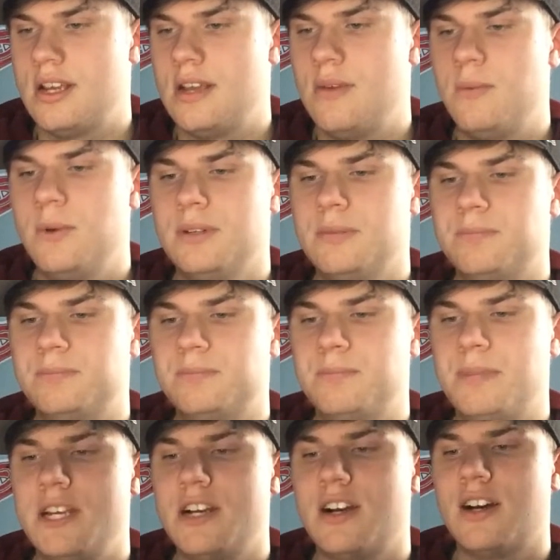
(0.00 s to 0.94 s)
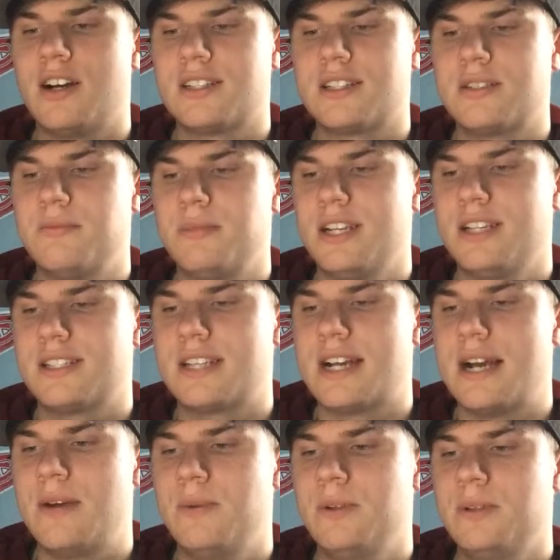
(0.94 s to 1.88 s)
It will be awesome because
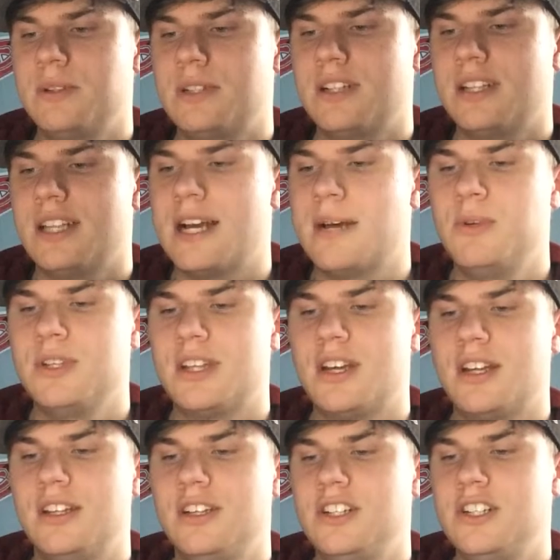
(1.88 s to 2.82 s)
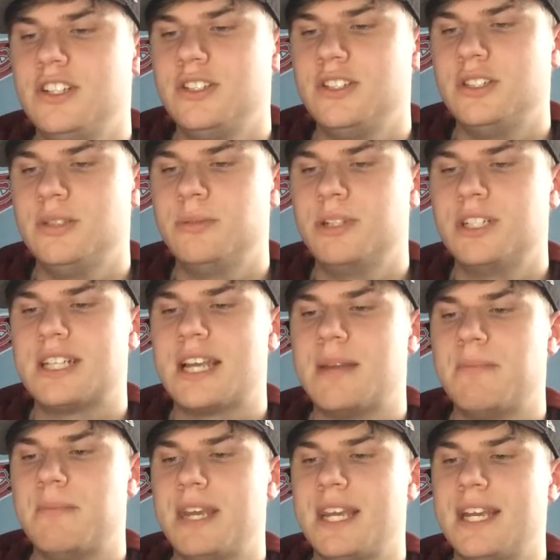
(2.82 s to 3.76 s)
I will collab with other YouTubers
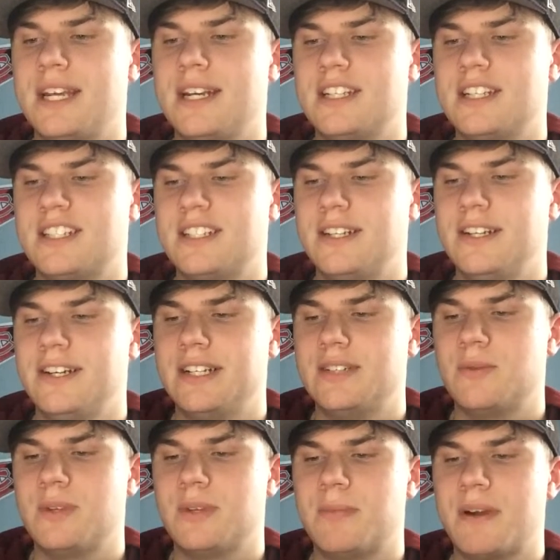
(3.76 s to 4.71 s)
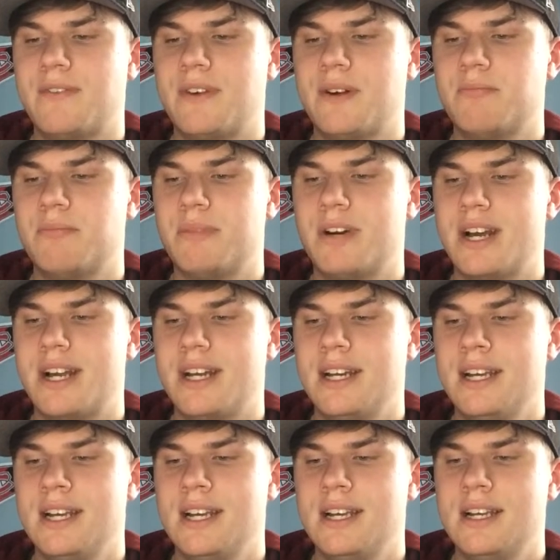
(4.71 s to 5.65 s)
and making a series with my friend Brett
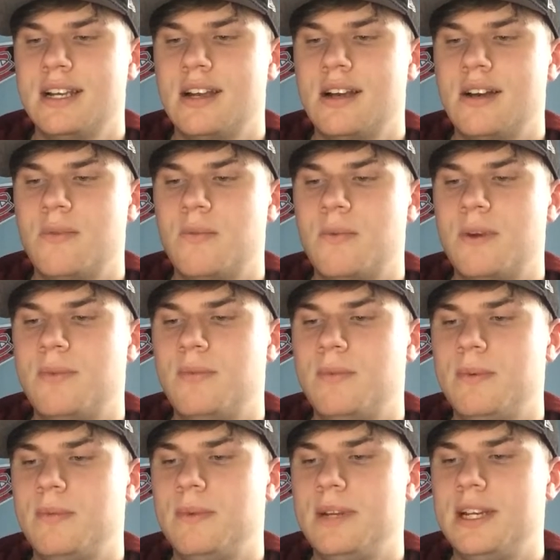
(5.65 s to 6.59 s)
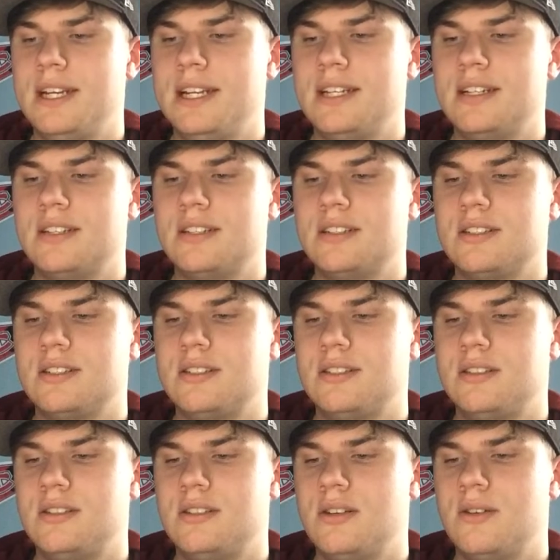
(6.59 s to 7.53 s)
when we need,
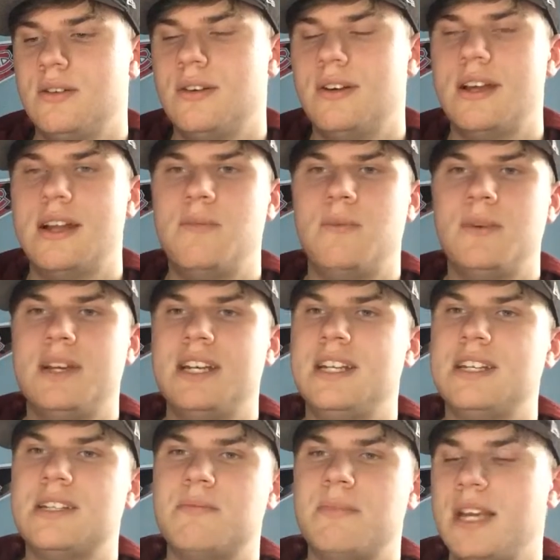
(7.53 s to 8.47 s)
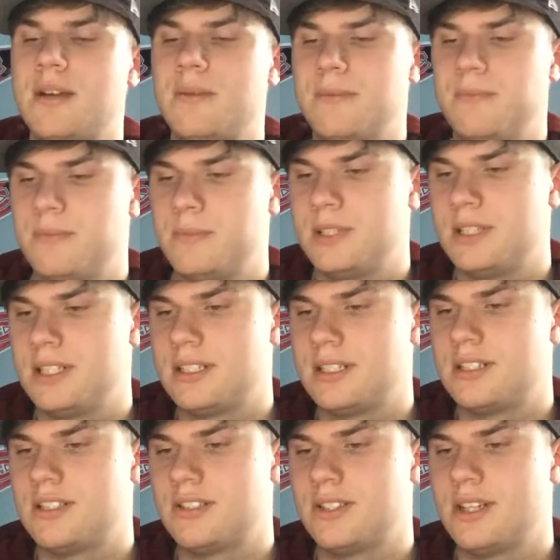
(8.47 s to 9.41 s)
and we need to make
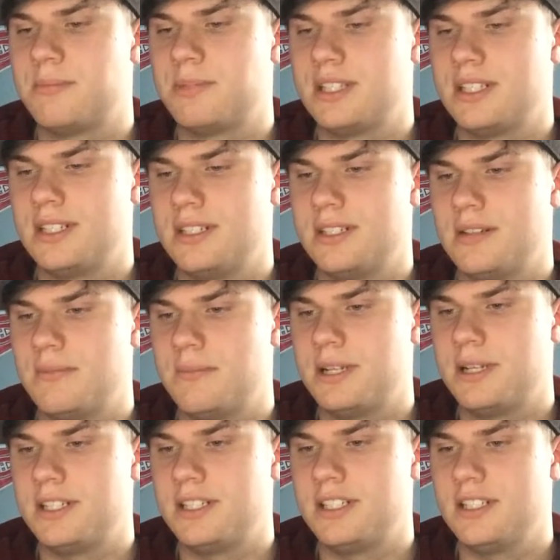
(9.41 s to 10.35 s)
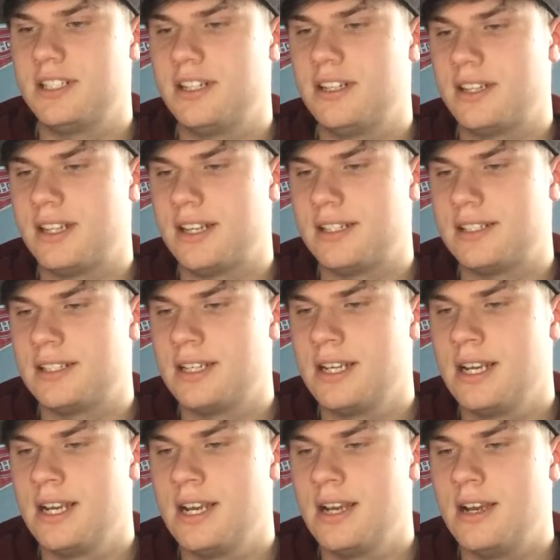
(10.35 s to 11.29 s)
like, scripts and a bunch of other things
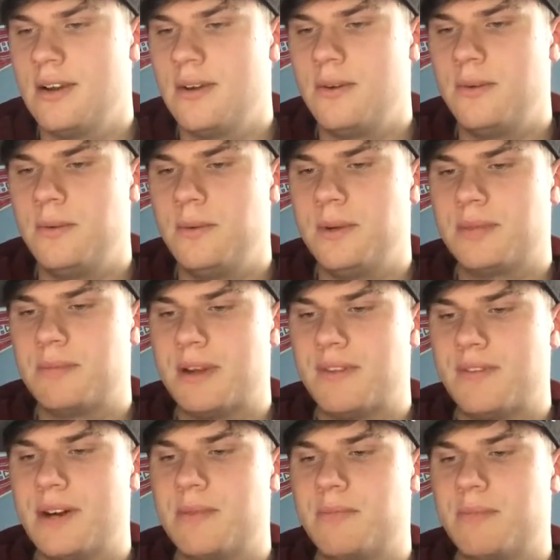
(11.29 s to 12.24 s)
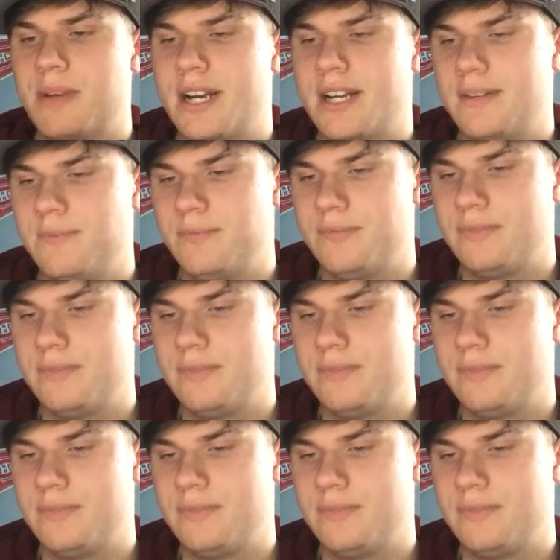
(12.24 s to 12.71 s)
with my friend Brett.